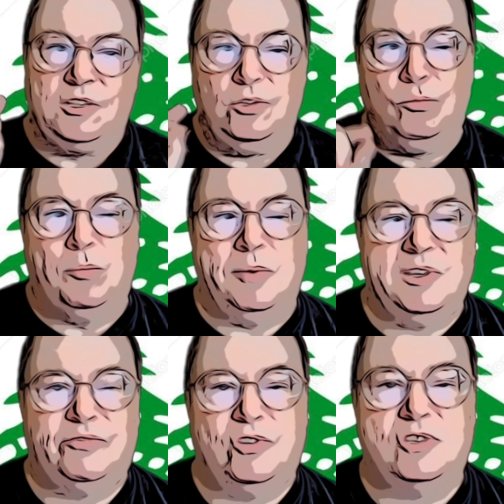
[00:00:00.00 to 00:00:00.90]
you will be
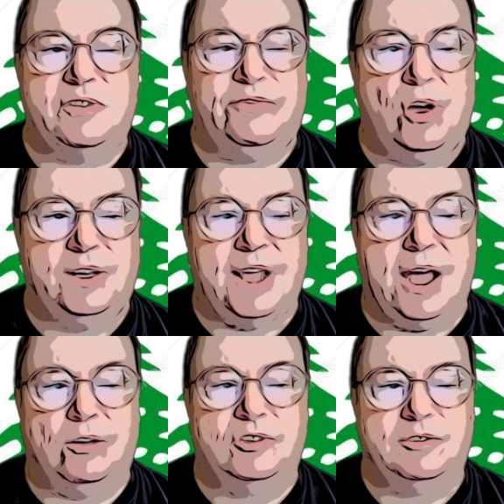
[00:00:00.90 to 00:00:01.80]
the first to find
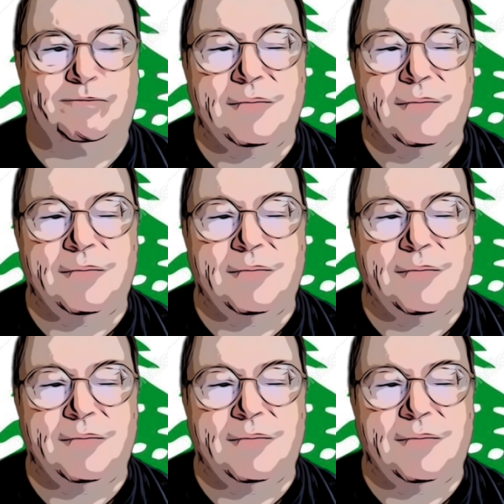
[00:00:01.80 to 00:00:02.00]
out.